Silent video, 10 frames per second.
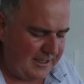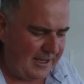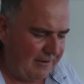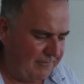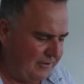
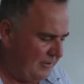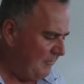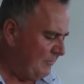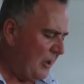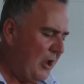left.
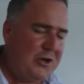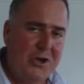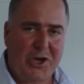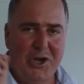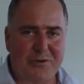
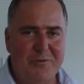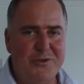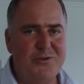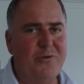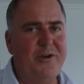You're going to
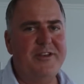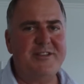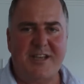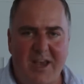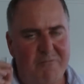enjoy this.
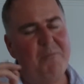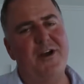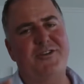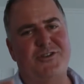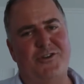Give my
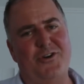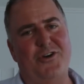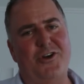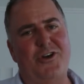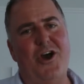stock
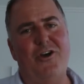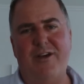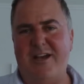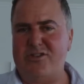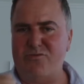a go.
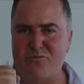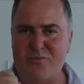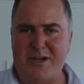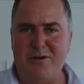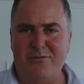It's
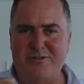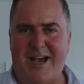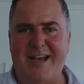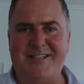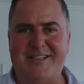real
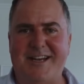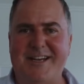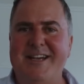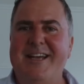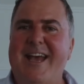
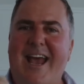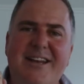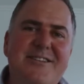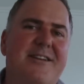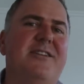tasting
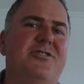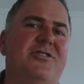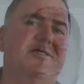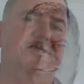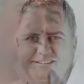and
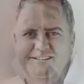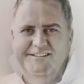delicious.